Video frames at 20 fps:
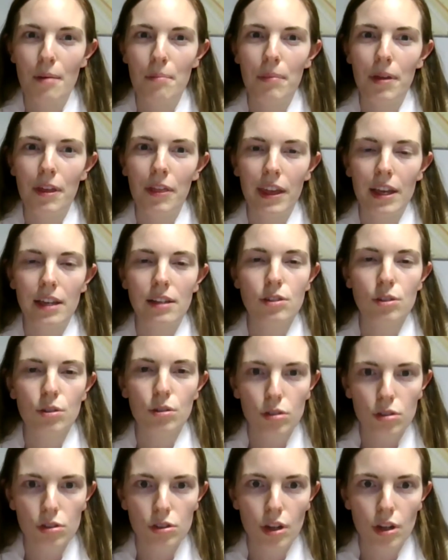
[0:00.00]
But this
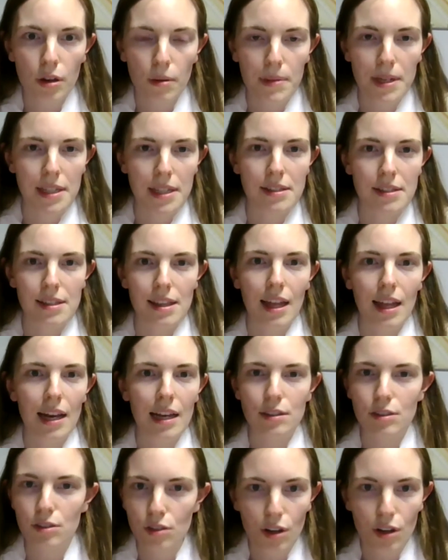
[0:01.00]
also means that
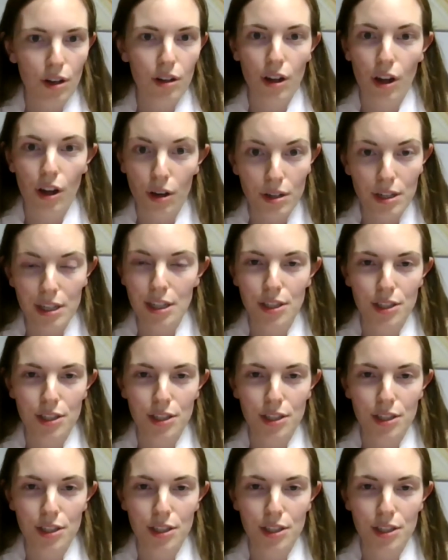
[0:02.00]
it's not only